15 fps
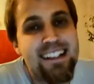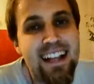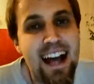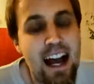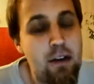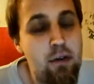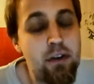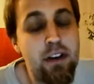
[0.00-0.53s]

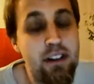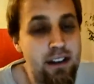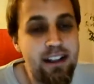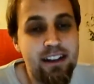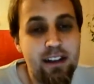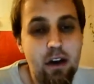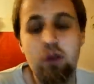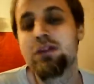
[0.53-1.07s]
I really
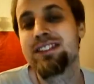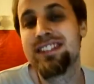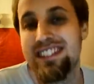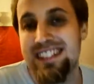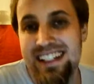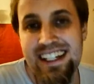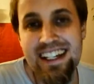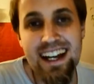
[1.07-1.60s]
don't
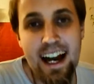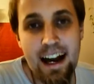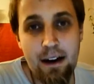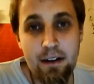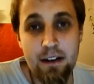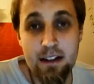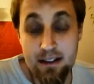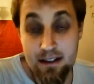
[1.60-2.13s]
see
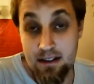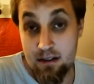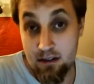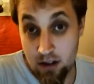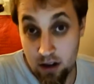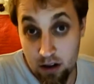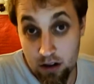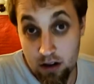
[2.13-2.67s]
how this is
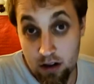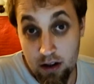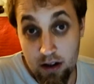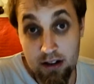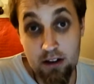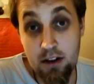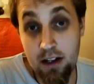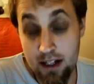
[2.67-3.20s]
not
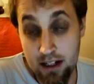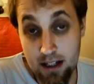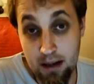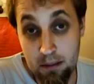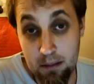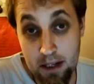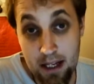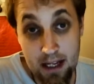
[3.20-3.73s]
going to end
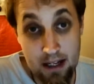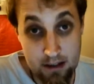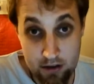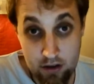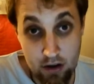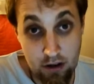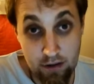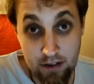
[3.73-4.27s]
up
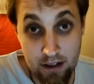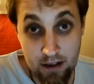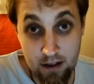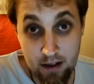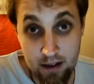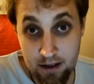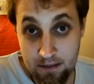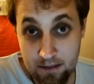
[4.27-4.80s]

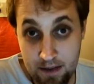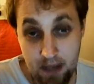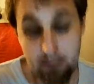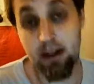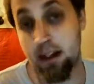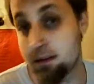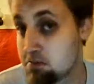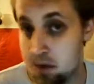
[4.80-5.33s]
catastrophically. I
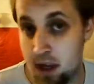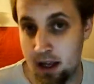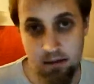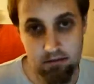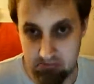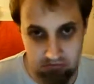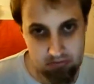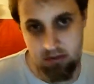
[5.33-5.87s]
mean,
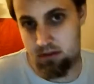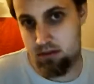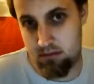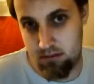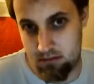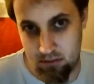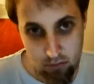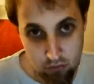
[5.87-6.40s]

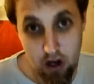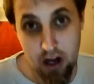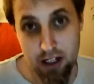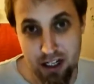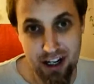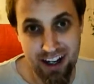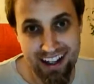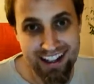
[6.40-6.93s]

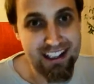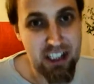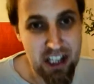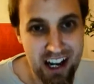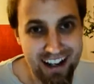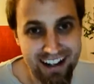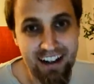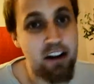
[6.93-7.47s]
Russia and
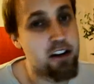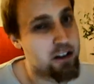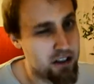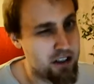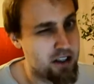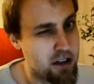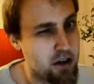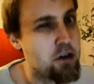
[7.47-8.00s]
China are
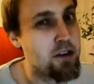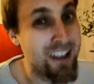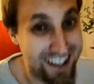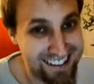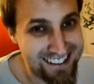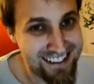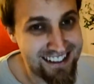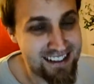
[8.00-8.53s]
going to go
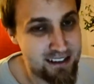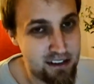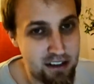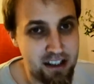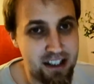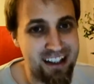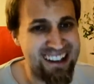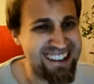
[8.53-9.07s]
nuts. You
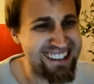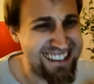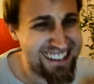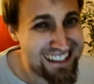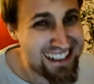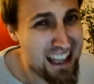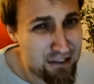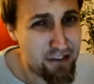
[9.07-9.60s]
can
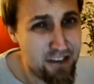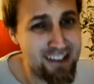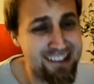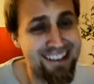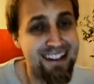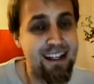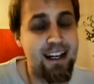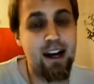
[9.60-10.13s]

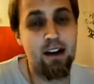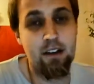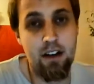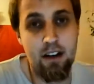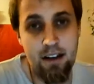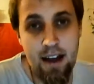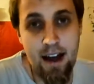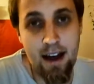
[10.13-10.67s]
definitely count
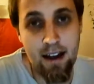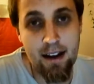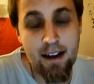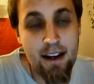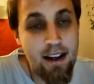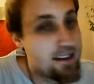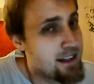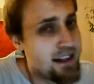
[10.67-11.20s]
on that.
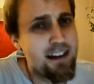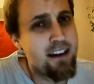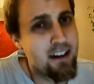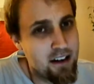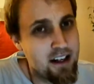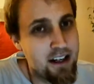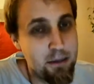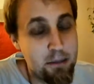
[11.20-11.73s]
They're
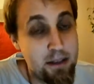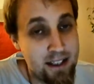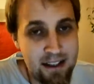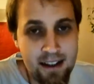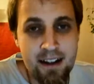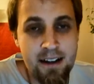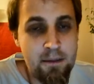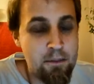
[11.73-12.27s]
not going to be